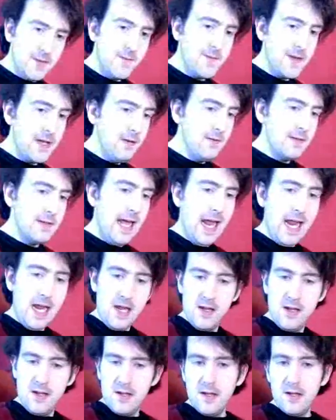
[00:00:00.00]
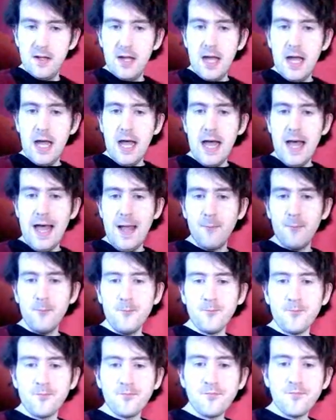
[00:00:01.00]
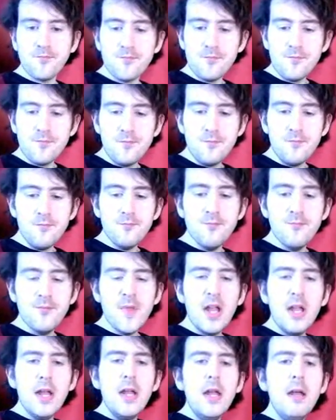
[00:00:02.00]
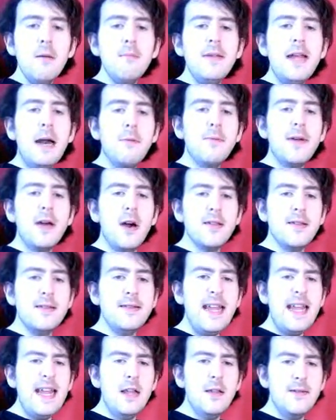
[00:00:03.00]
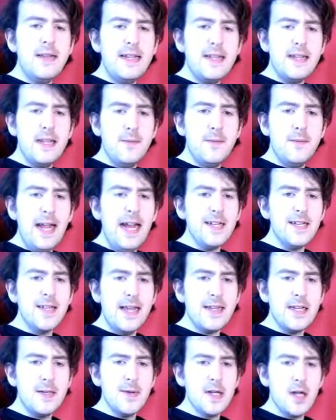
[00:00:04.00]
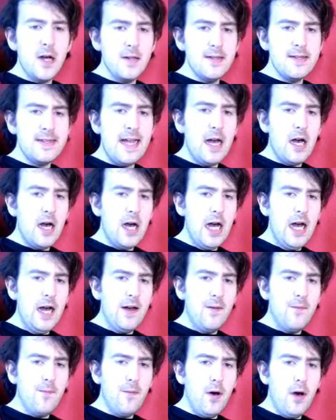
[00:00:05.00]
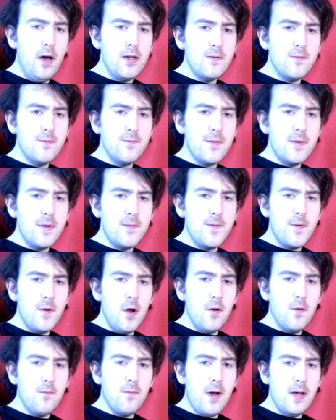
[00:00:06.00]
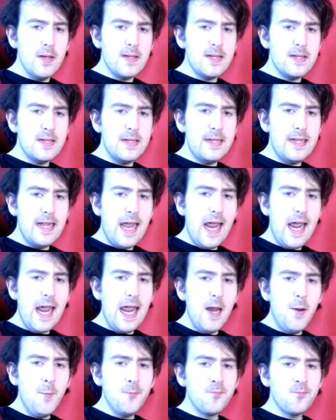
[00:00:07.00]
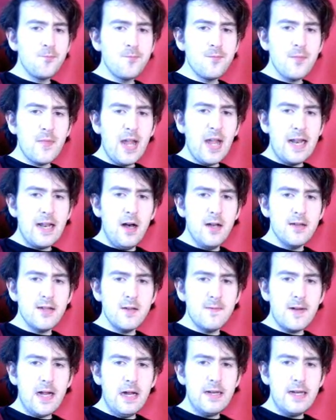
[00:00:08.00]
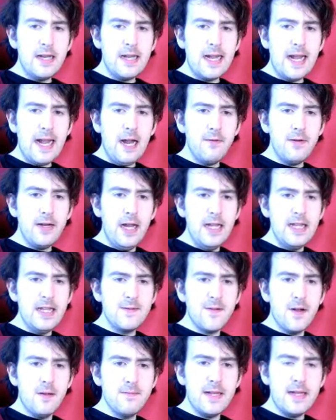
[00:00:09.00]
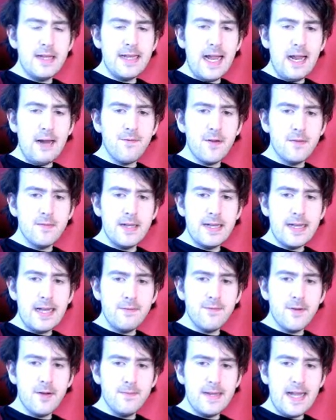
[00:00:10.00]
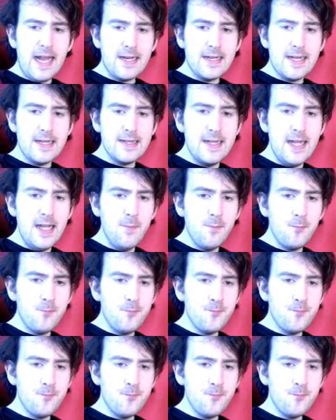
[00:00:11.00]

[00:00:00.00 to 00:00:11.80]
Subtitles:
be confusing. We got some needles for this image. So it's in the concept art of what for Ross Lee and our surrounding areas from Lake Disney.